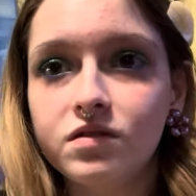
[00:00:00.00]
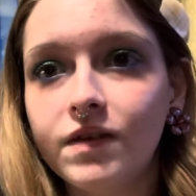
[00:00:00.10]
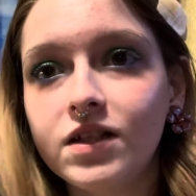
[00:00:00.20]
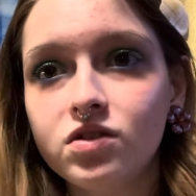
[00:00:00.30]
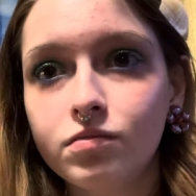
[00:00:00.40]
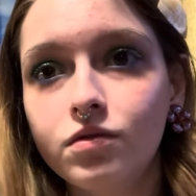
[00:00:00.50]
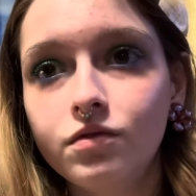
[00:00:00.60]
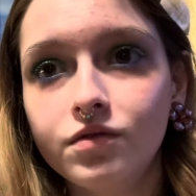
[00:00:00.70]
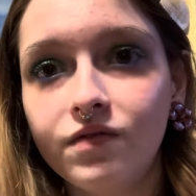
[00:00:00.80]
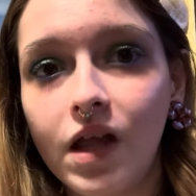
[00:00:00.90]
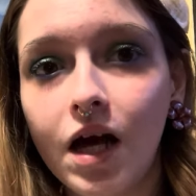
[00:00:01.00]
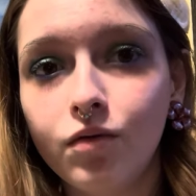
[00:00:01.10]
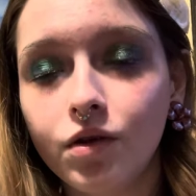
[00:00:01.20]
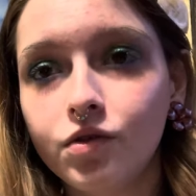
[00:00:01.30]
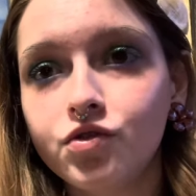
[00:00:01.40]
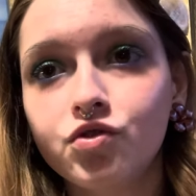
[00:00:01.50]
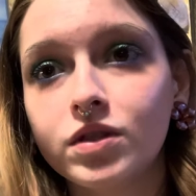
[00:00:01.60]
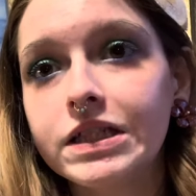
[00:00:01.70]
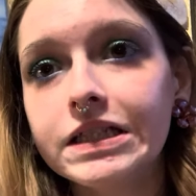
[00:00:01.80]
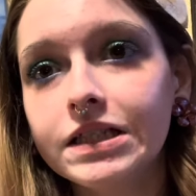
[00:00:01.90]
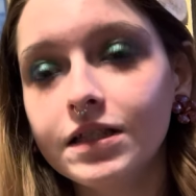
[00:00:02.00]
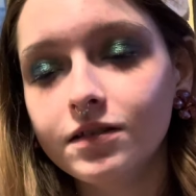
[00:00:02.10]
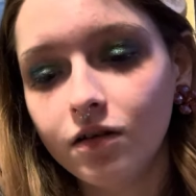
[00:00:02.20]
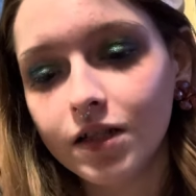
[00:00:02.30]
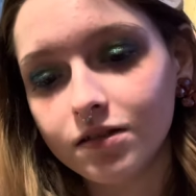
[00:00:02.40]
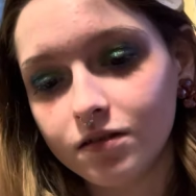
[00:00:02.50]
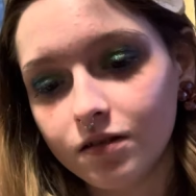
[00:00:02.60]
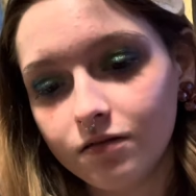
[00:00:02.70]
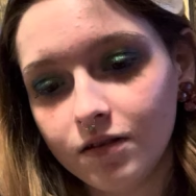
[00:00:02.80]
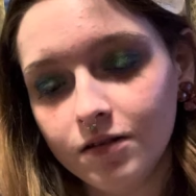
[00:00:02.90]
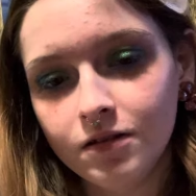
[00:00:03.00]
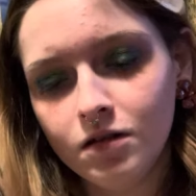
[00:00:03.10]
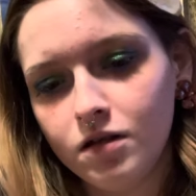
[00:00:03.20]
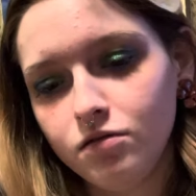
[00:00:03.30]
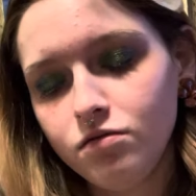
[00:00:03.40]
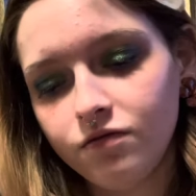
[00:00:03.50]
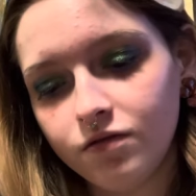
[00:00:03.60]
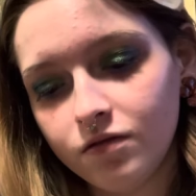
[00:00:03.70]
vegetables, flowers, trees, all that stuff. Oof.